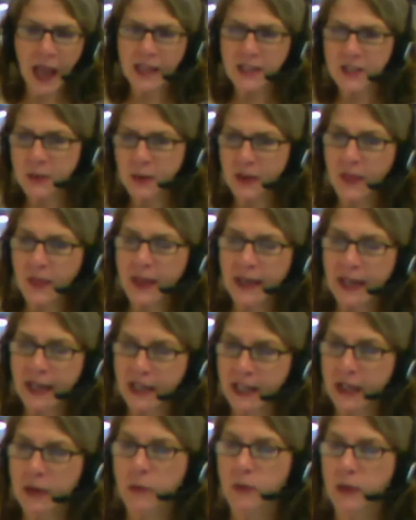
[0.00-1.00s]
so I think
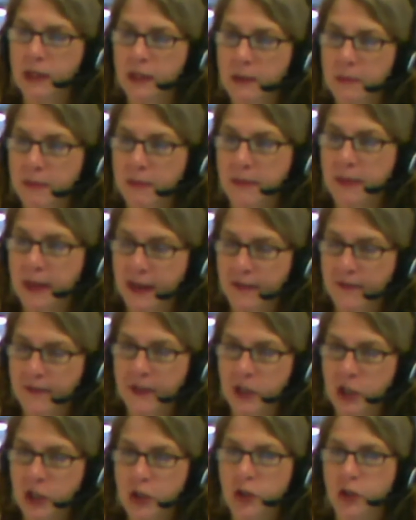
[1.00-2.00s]
it can really be
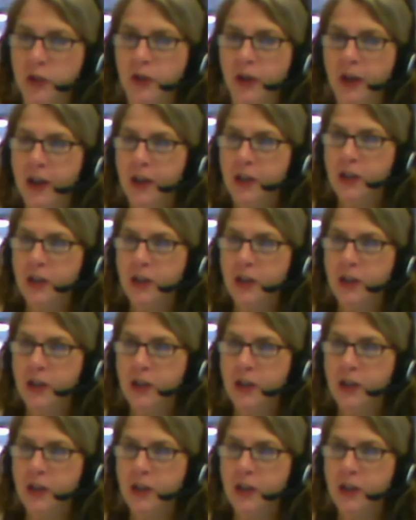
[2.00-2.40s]
beneficial